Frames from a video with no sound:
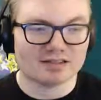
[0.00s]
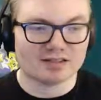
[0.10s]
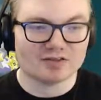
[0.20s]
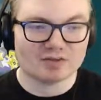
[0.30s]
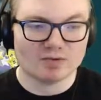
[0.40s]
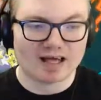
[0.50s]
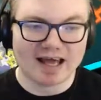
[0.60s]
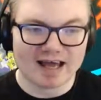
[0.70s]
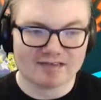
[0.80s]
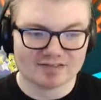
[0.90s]
thing. You don't
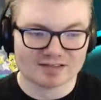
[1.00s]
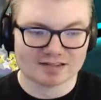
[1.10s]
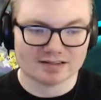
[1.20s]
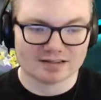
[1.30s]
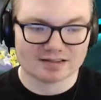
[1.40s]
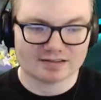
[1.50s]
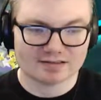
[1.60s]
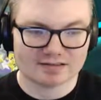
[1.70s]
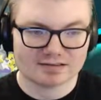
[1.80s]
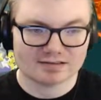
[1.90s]
have to select
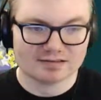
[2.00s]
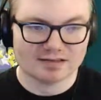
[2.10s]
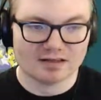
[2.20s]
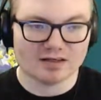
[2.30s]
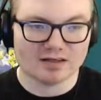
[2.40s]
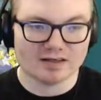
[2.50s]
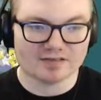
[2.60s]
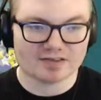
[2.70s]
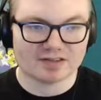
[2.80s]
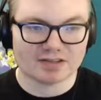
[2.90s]

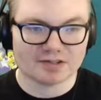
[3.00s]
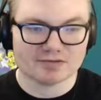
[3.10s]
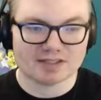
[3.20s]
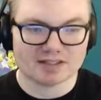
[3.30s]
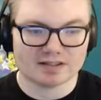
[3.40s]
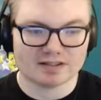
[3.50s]
everything you see in